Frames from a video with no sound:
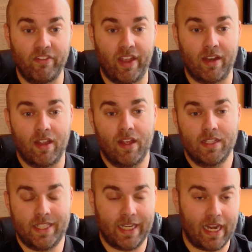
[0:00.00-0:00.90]
of it,
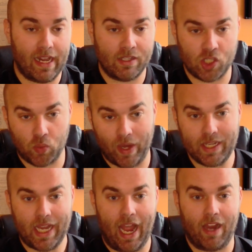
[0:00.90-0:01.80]
to get a
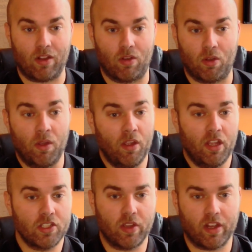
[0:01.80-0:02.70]
swing tackle,
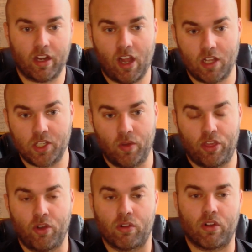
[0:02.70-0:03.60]
it's only going to cost you a
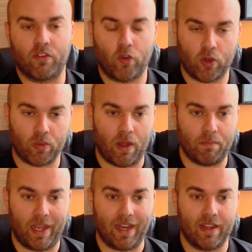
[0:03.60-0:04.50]
3rd or 4th
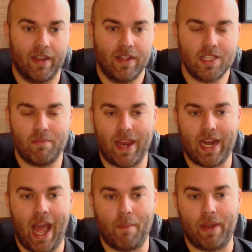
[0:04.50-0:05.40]
round pick to make
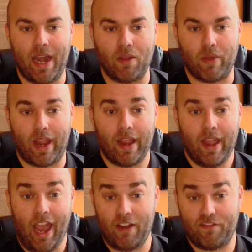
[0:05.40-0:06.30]
it happen anyway.
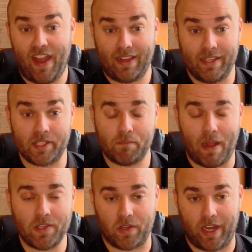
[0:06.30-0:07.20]
And in fact, the
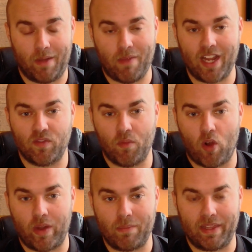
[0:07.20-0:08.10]
Spencer kid might even
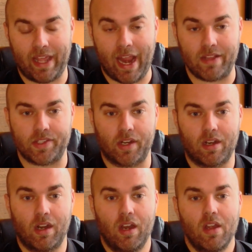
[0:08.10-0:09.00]
already be the answer.
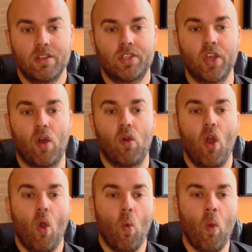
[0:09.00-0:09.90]

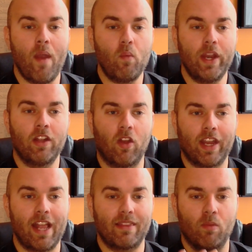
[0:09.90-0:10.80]
So when we
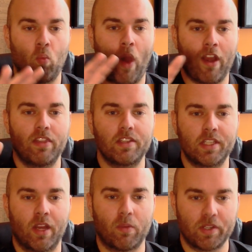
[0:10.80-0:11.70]
look at where the
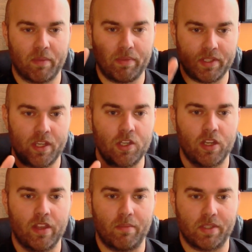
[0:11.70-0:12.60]
Steelers have
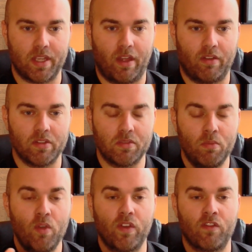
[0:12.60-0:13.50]
positioned themselves
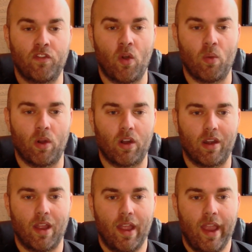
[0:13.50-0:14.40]
moving forward,